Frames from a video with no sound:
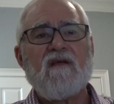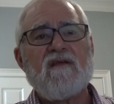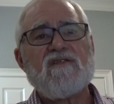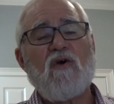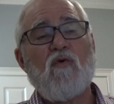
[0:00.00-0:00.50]

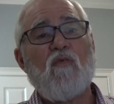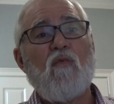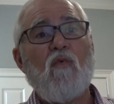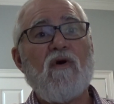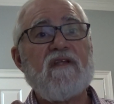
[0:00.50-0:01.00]
So
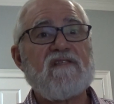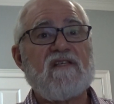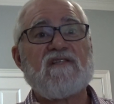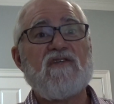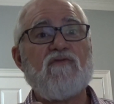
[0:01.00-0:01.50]
what is
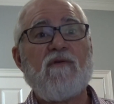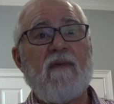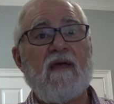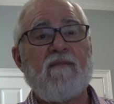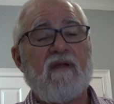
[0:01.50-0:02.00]
this new
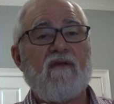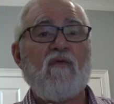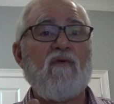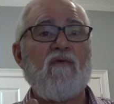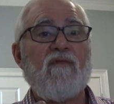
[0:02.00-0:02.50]
commandment
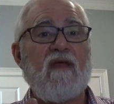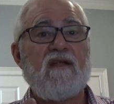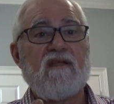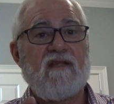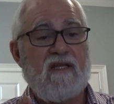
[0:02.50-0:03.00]
that
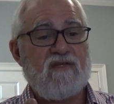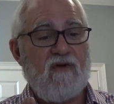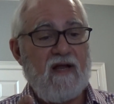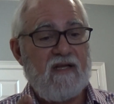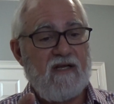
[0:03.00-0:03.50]
he's
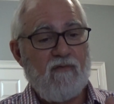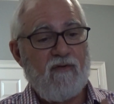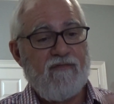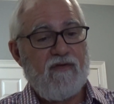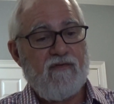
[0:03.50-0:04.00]
writing here?
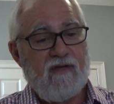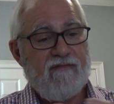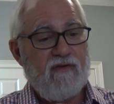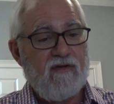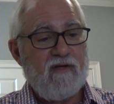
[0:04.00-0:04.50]
Well,
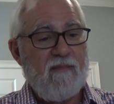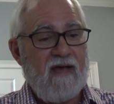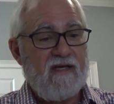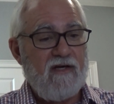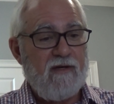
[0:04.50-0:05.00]
if you look
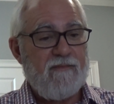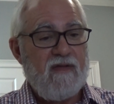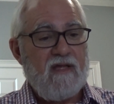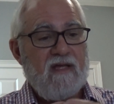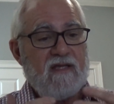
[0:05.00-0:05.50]
back up,
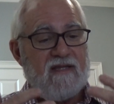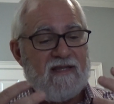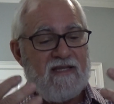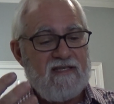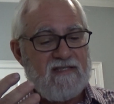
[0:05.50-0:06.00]

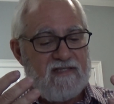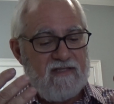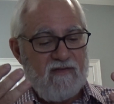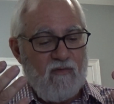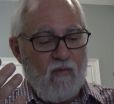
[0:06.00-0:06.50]

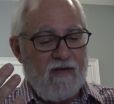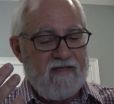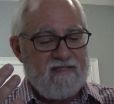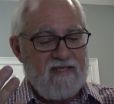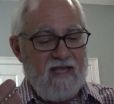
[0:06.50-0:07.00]
what
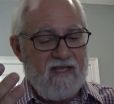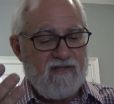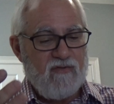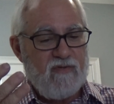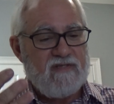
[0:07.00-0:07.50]
he's saying
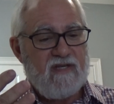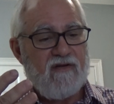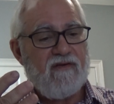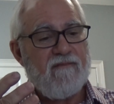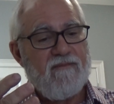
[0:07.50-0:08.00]
to us
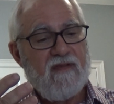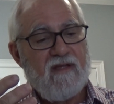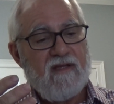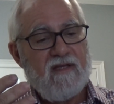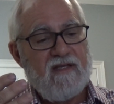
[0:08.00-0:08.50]
here
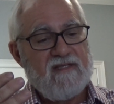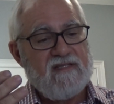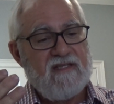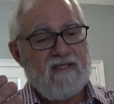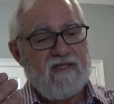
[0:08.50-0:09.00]

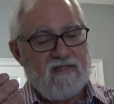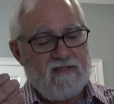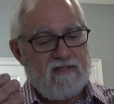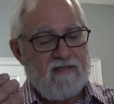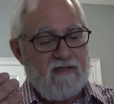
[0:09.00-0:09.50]
is this,